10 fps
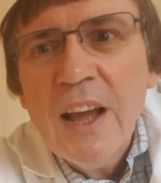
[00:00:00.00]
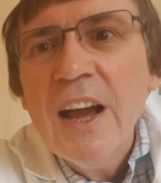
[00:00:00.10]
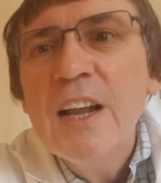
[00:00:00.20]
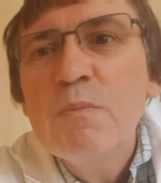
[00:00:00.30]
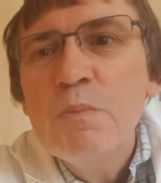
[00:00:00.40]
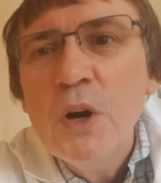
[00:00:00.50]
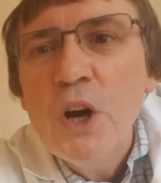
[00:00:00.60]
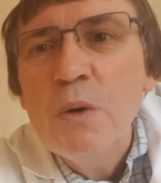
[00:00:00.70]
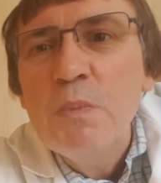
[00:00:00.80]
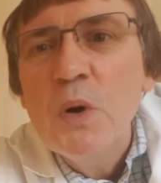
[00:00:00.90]
and
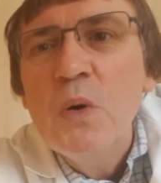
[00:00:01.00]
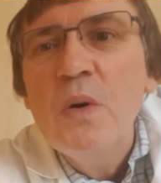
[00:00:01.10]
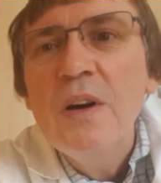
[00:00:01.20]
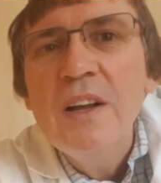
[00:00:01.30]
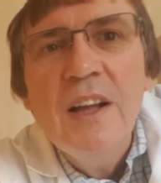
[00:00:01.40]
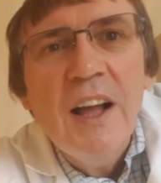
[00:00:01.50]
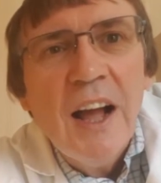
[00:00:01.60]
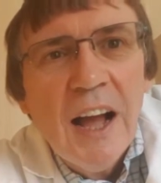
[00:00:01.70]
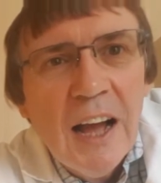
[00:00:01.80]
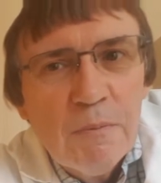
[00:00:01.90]
purple
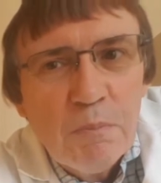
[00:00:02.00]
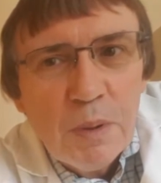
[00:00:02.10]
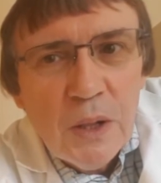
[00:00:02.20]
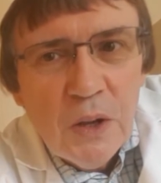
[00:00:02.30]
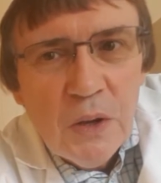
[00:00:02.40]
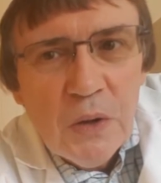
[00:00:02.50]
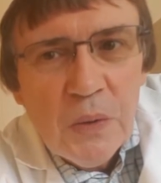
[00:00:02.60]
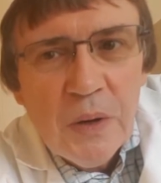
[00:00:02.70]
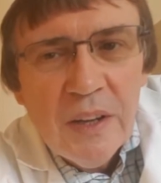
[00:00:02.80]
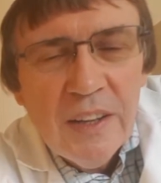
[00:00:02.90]
and
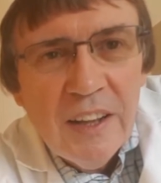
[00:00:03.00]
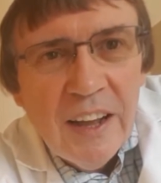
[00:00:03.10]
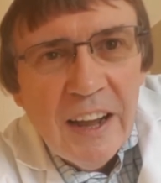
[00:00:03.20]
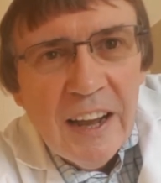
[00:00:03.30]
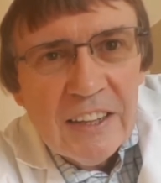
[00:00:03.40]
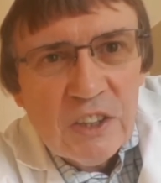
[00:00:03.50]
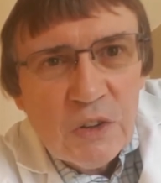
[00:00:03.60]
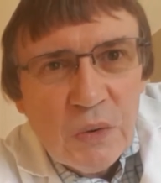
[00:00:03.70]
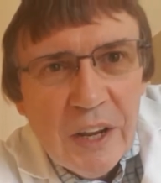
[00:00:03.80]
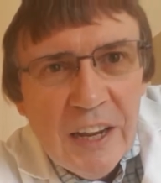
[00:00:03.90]
blue and
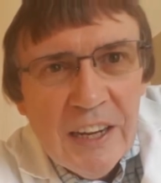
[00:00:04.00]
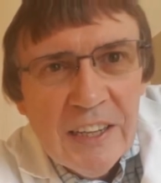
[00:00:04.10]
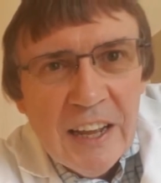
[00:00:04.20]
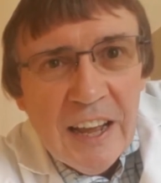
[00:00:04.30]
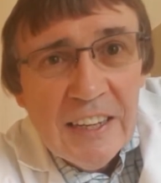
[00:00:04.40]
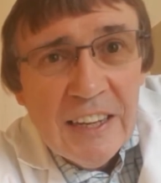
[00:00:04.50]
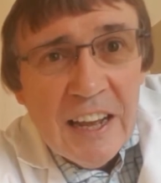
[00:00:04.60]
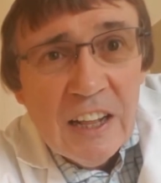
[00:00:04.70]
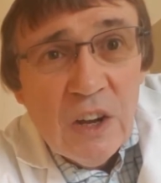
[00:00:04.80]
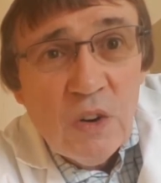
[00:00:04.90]
green and
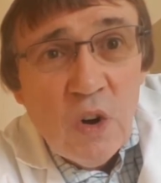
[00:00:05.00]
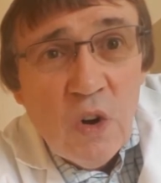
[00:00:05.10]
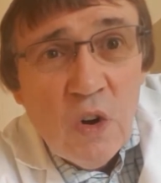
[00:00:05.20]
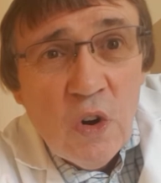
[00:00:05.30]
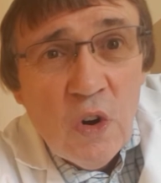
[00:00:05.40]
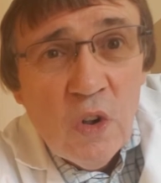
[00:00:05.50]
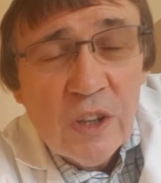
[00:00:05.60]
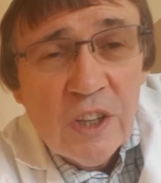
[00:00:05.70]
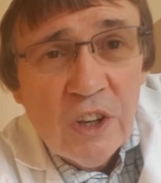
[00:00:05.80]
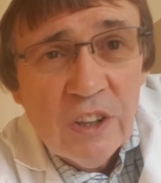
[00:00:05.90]
yellow, all
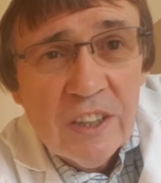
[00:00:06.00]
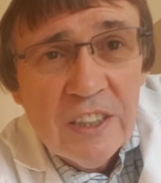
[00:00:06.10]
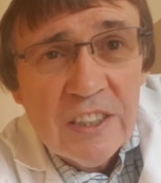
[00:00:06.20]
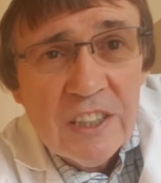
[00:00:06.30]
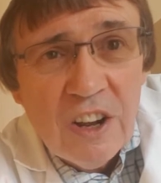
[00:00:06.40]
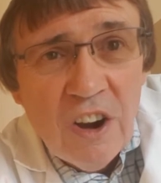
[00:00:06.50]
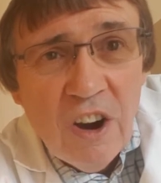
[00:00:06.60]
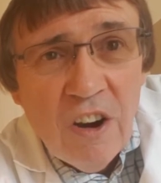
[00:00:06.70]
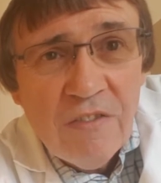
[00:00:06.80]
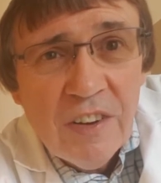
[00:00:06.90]
colours
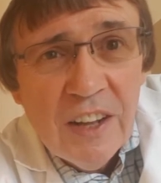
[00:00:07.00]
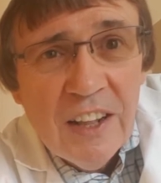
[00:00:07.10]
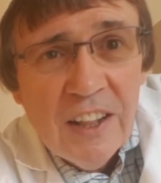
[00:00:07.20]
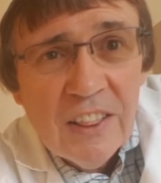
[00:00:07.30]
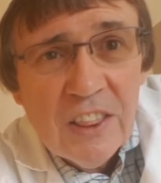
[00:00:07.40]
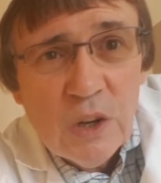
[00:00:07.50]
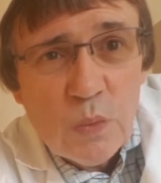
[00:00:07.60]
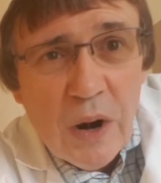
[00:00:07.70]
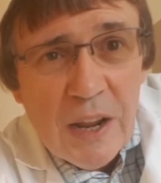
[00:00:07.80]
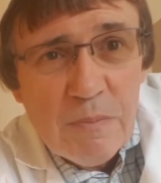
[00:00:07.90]
of the
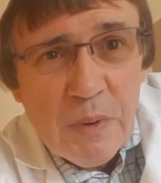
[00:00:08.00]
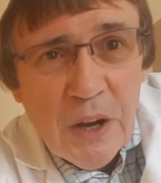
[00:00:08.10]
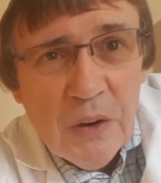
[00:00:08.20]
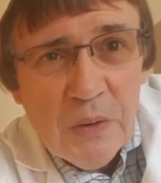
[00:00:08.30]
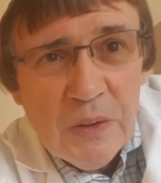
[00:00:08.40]
rainbow.